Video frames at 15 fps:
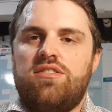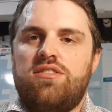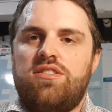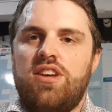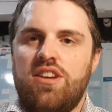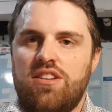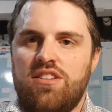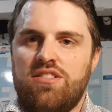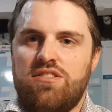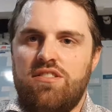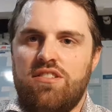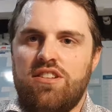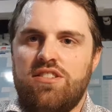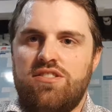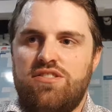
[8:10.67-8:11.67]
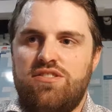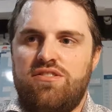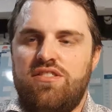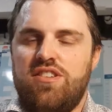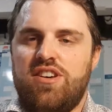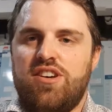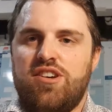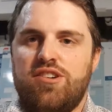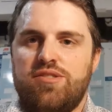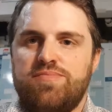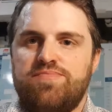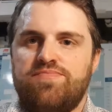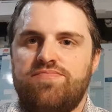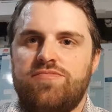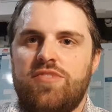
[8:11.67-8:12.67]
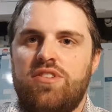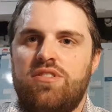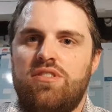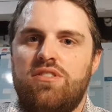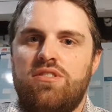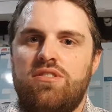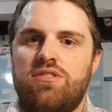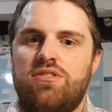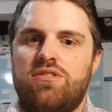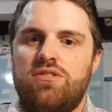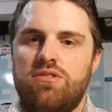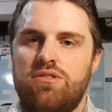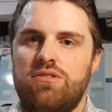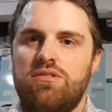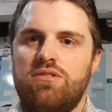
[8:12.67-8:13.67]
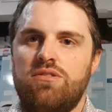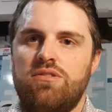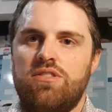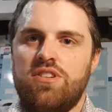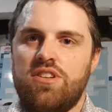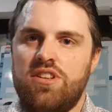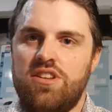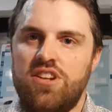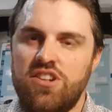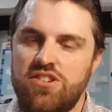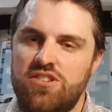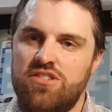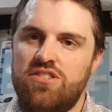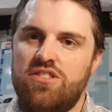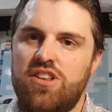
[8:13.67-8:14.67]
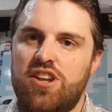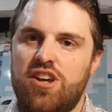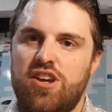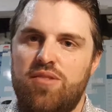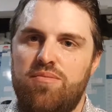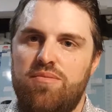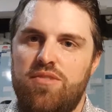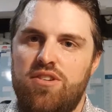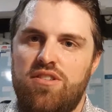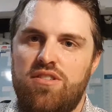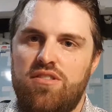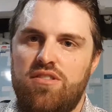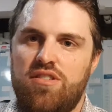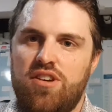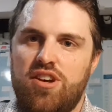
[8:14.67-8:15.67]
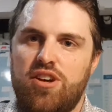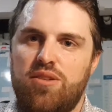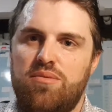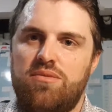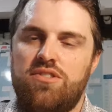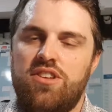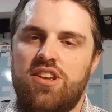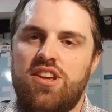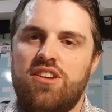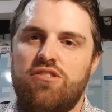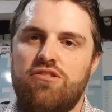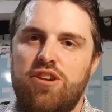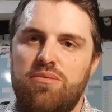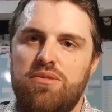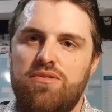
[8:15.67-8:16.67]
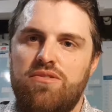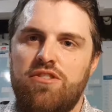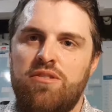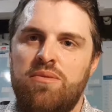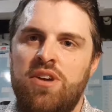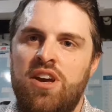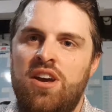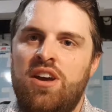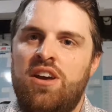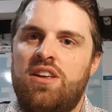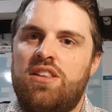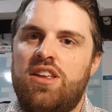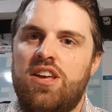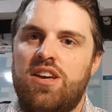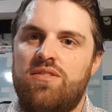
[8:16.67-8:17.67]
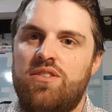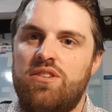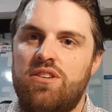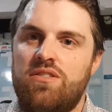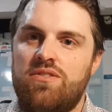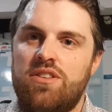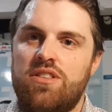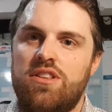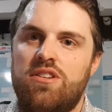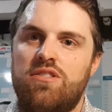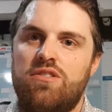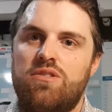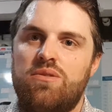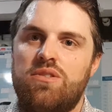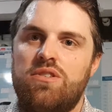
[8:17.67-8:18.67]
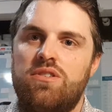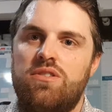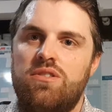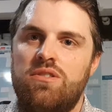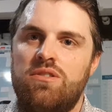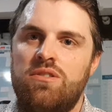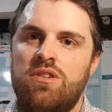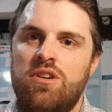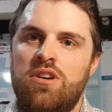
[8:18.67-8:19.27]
take this knowledge to the clinicians that I'm seeking treatment from. They haven't heard of it. They don't know what to do.